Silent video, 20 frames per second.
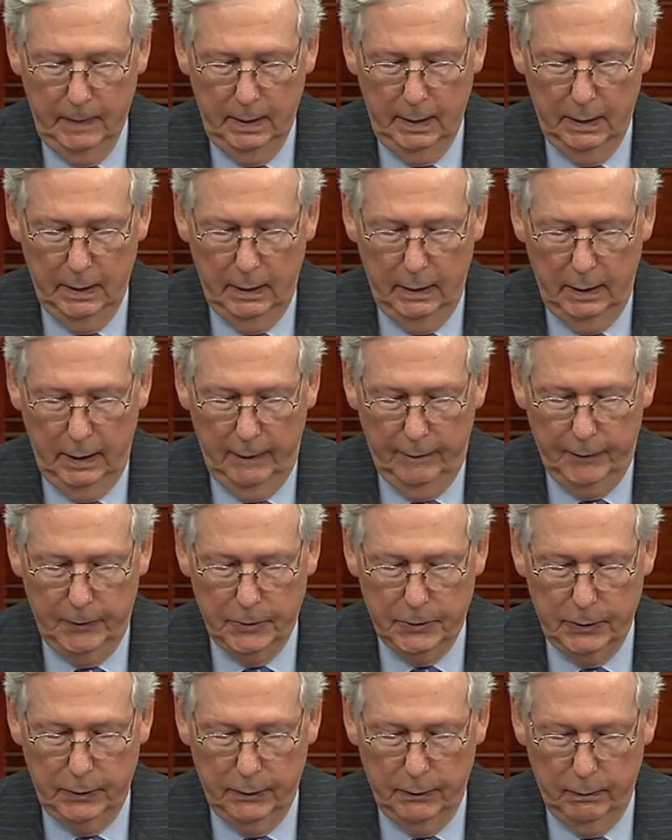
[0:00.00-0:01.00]
Their efforts
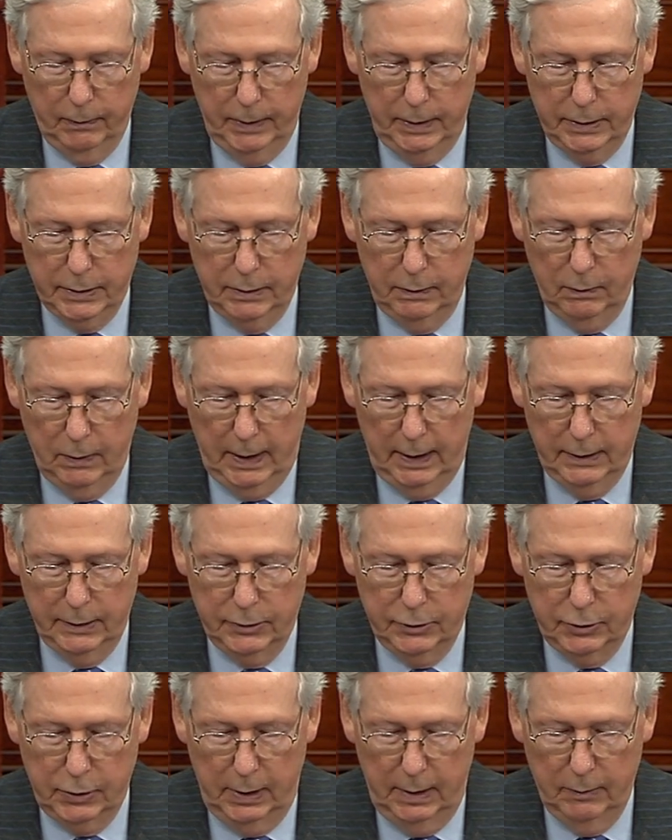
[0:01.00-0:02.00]
are the reason why this
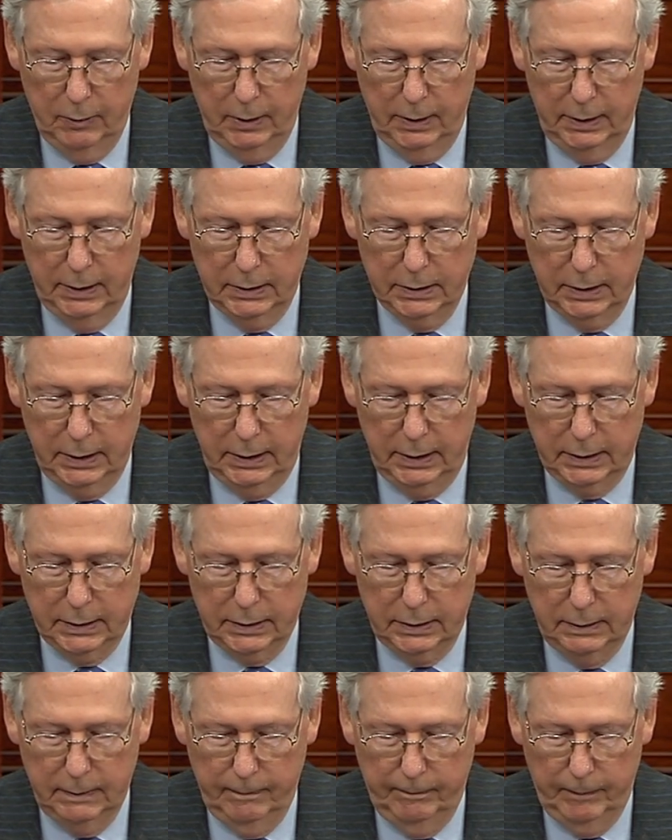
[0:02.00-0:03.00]
chamber exists,
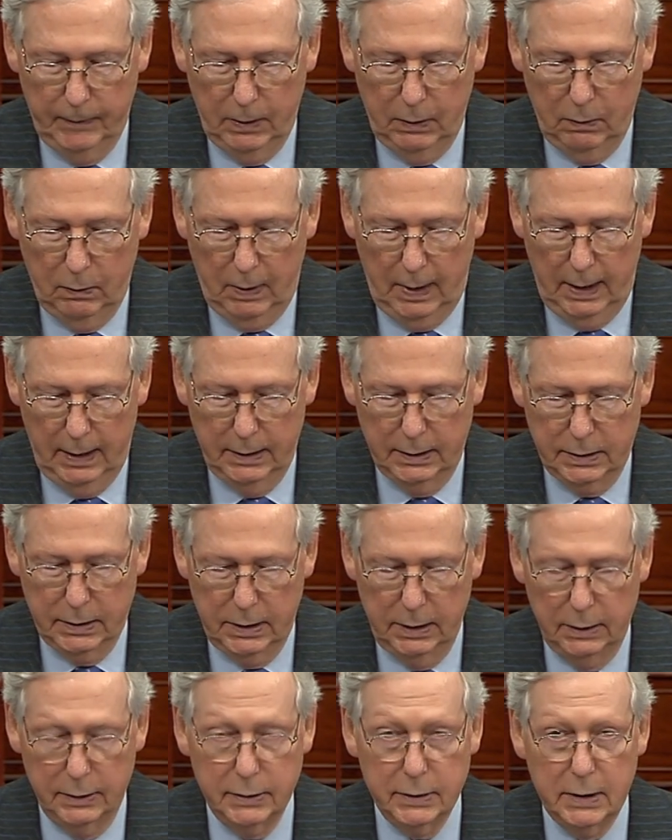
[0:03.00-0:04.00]
why it
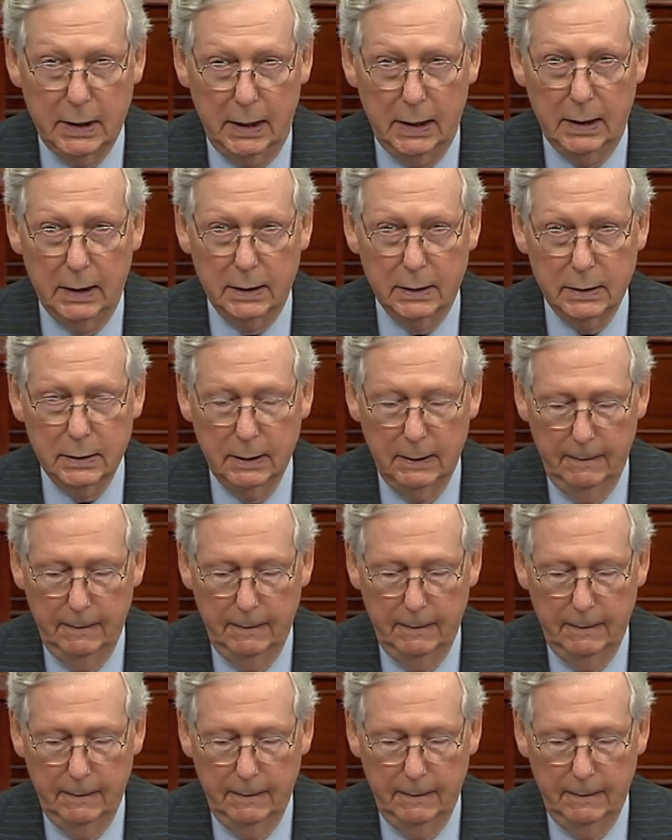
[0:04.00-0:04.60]
still stands,